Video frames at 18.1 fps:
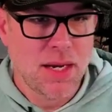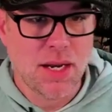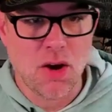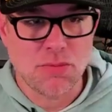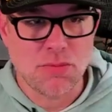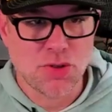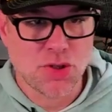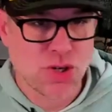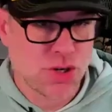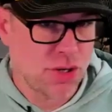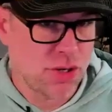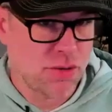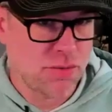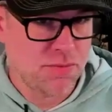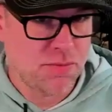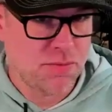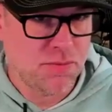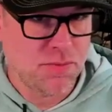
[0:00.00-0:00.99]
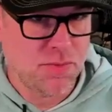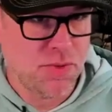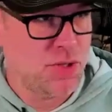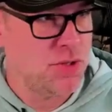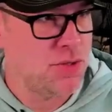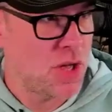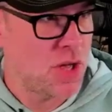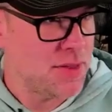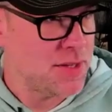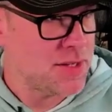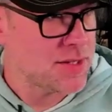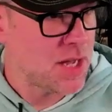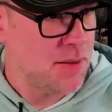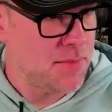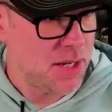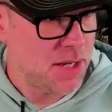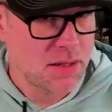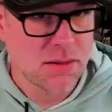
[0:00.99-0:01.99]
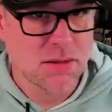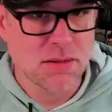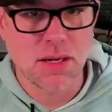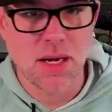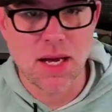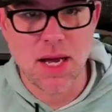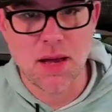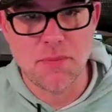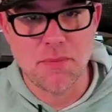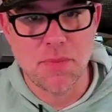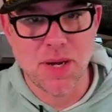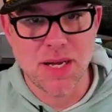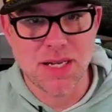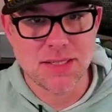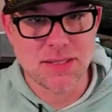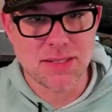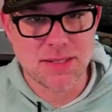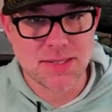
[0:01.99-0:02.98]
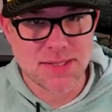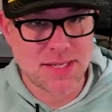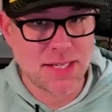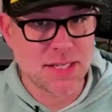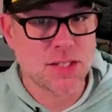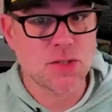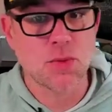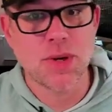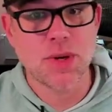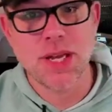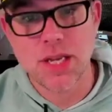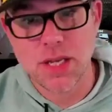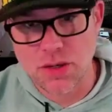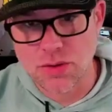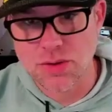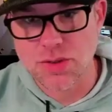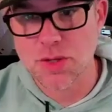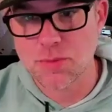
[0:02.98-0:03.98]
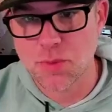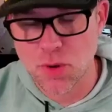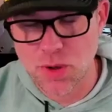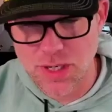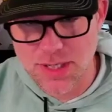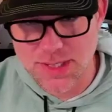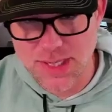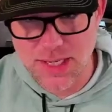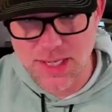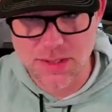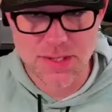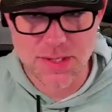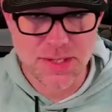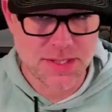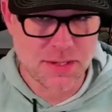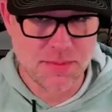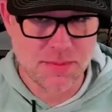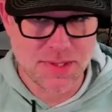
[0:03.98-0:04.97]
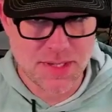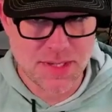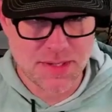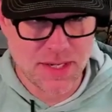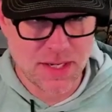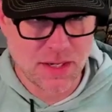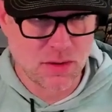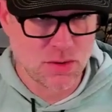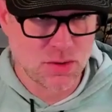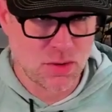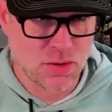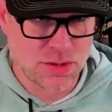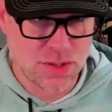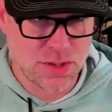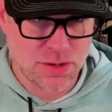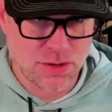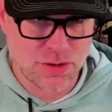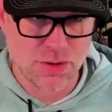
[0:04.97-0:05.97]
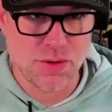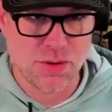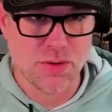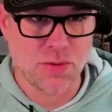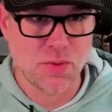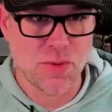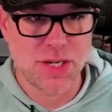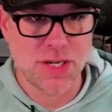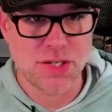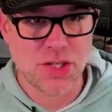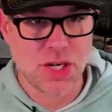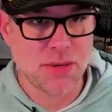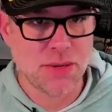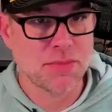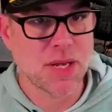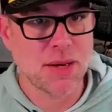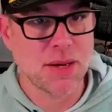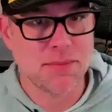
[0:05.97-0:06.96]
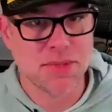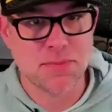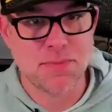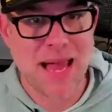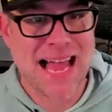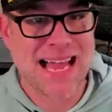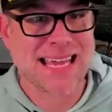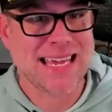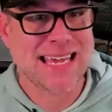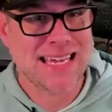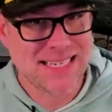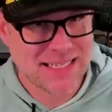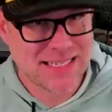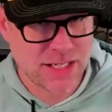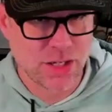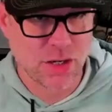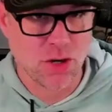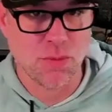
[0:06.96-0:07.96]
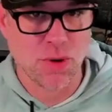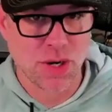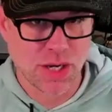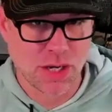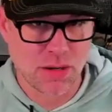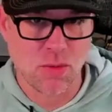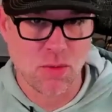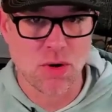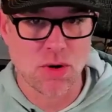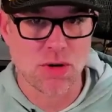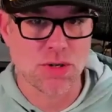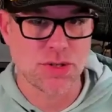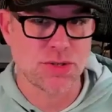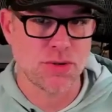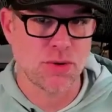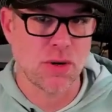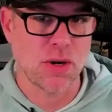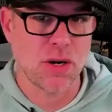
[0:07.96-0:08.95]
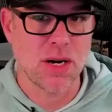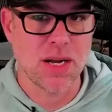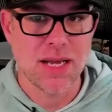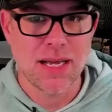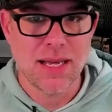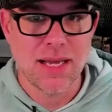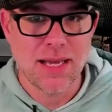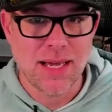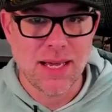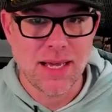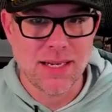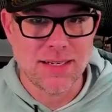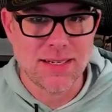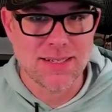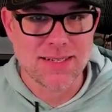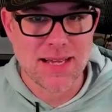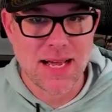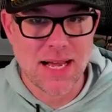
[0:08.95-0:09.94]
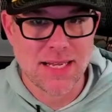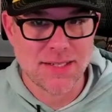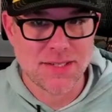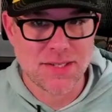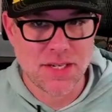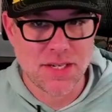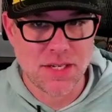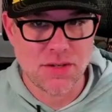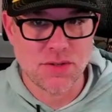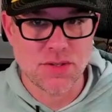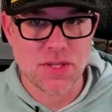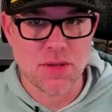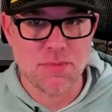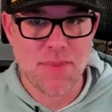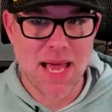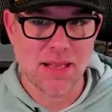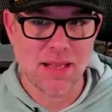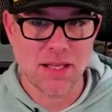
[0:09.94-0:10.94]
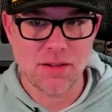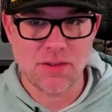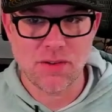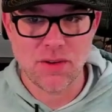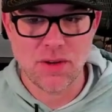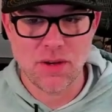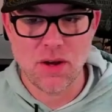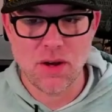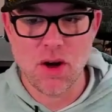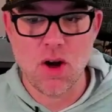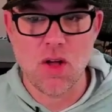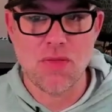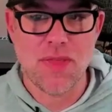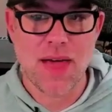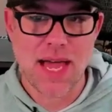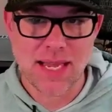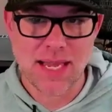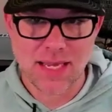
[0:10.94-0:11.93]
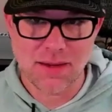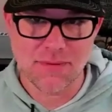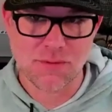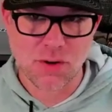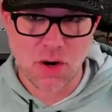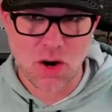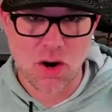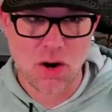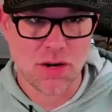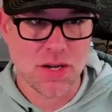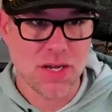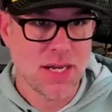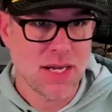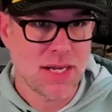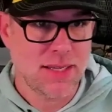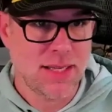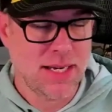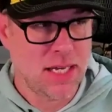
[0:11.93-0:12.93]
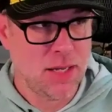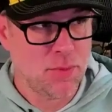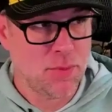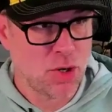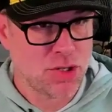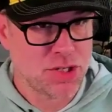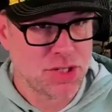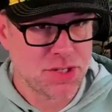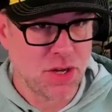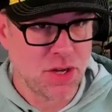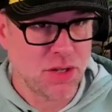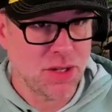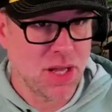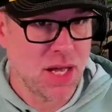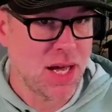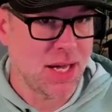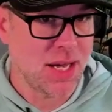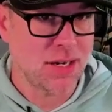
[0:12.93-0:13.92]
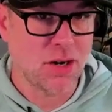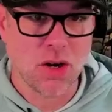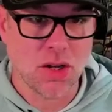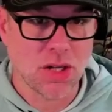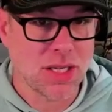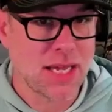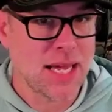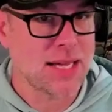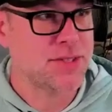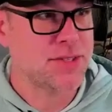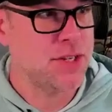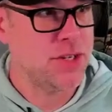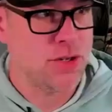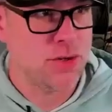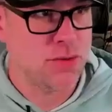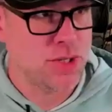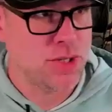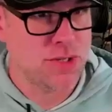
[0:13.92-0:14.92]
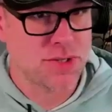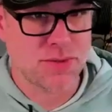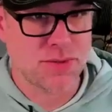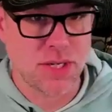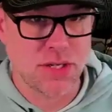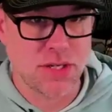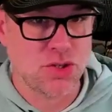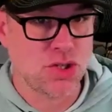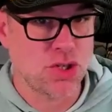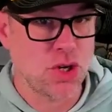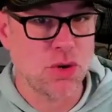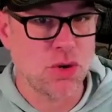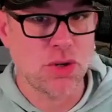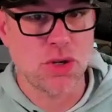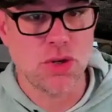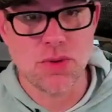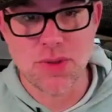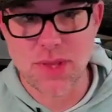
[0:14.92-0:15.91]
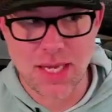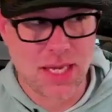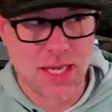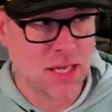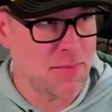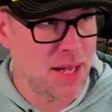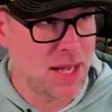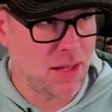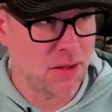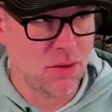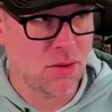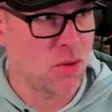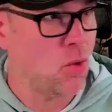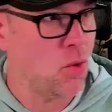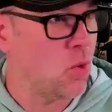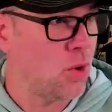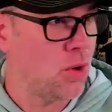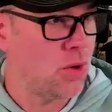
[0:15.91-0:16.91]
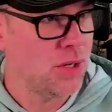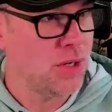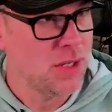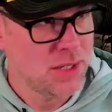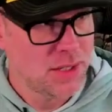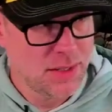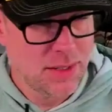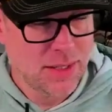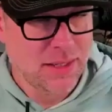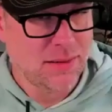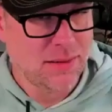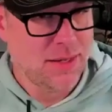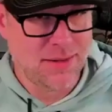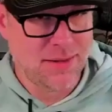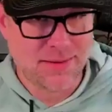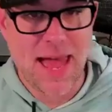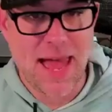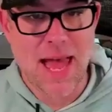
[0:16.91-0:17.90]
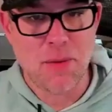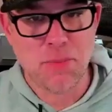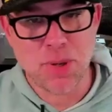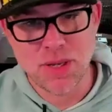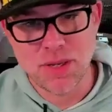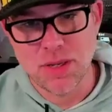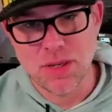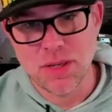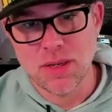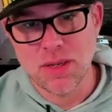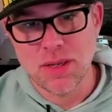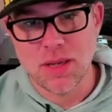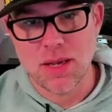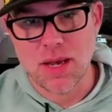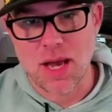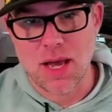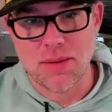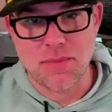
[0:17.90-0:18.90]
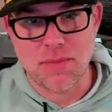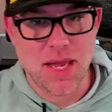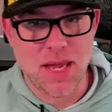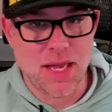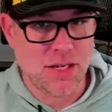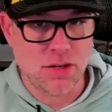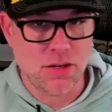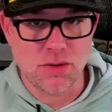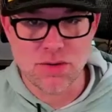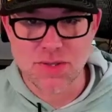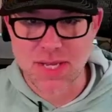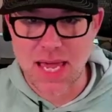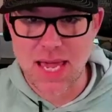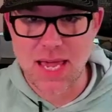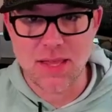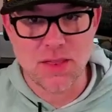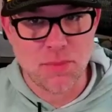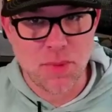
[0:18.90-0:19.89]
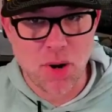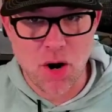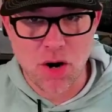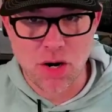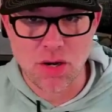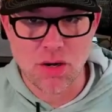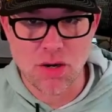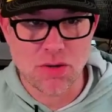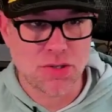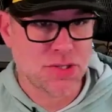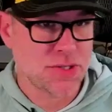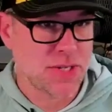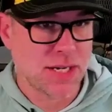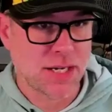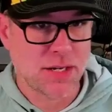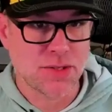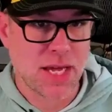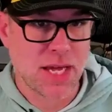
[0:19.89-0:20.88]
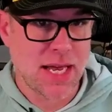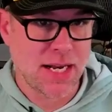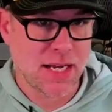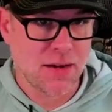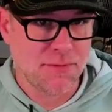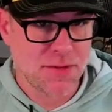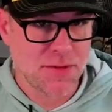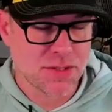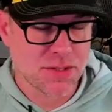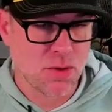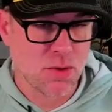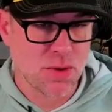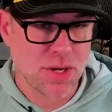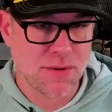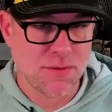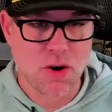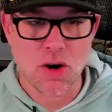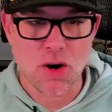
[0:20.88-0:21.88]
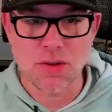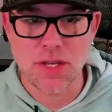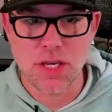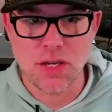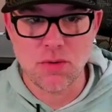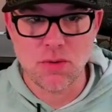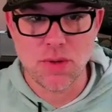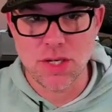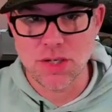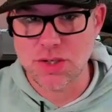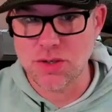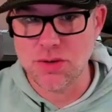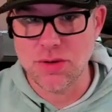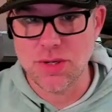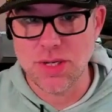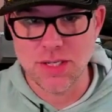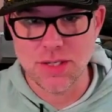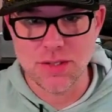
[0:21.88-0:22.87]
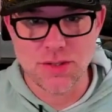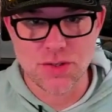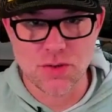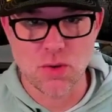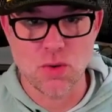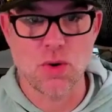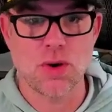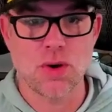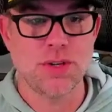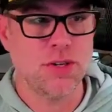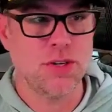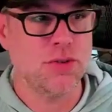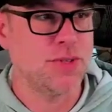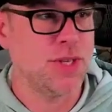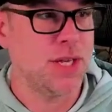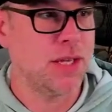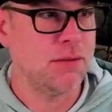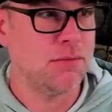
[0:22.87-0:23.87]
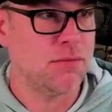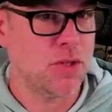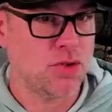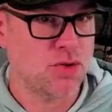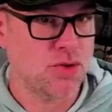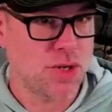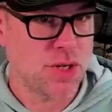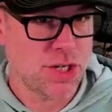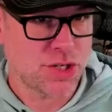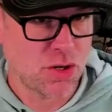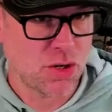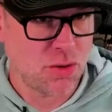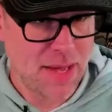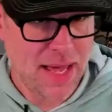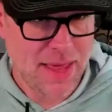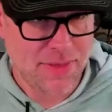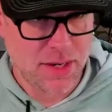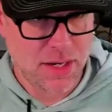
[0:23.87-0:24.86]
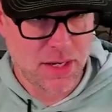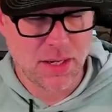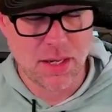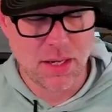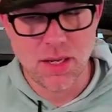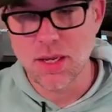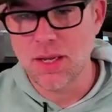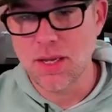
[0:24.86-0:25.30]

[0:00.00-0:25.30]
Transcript: Now, I'm sure you saw this coming, but since we use the point of sale system as the single source of truth, when Jim comes back into your brick and mortar store and decides to use the balance on that gift card that he purchased online, all he has to do is show you the email or his app, and you scan the barcode just like you're scanning a physical gift card that you issued in store using the traditional method.